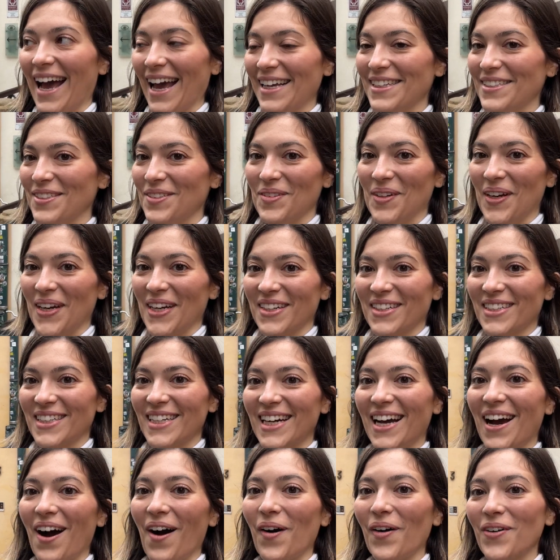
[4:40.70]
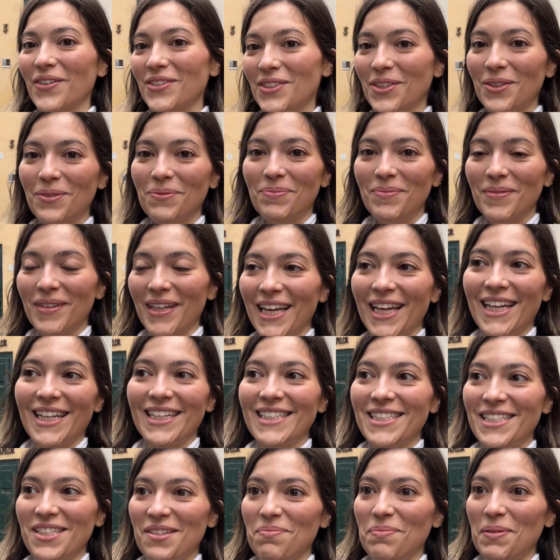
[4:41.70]
I swear, autumn
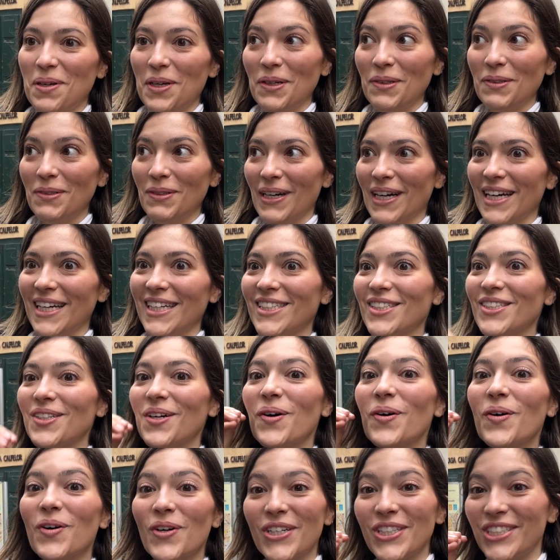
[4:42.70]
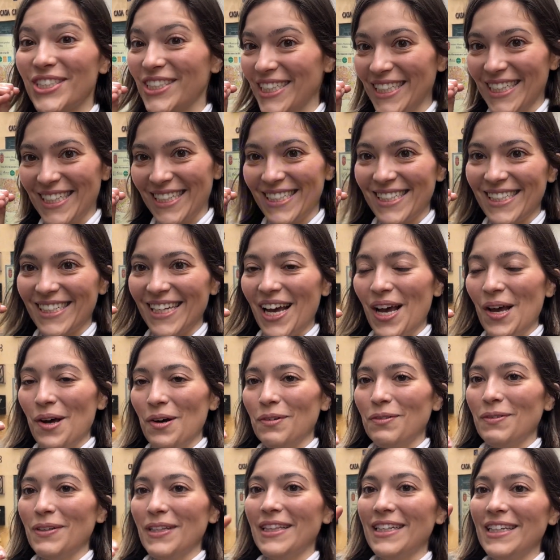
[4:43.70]
in Sibiu is gorgeous
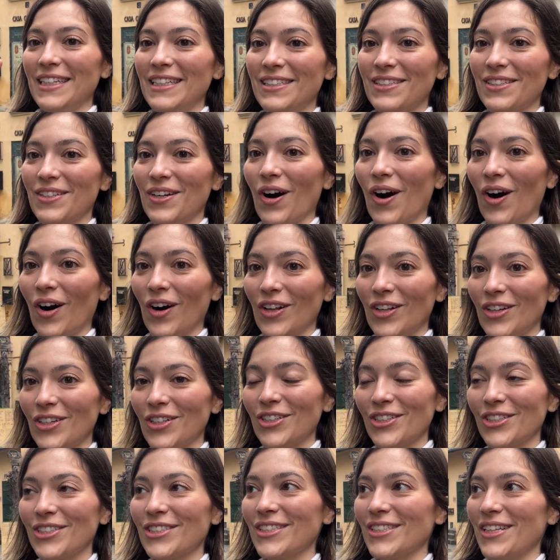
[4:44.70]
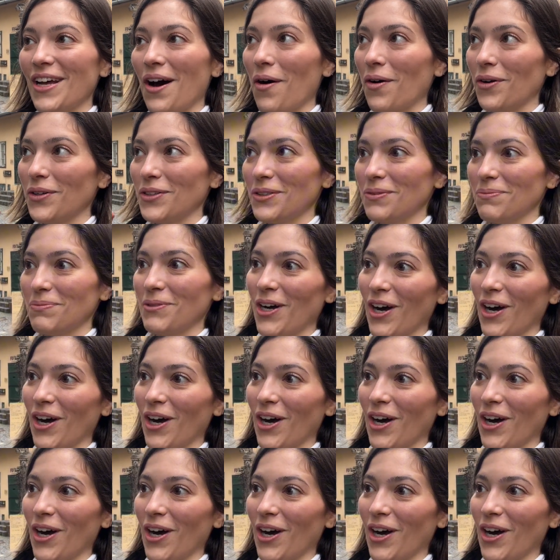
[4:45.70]
with these colors, the autumn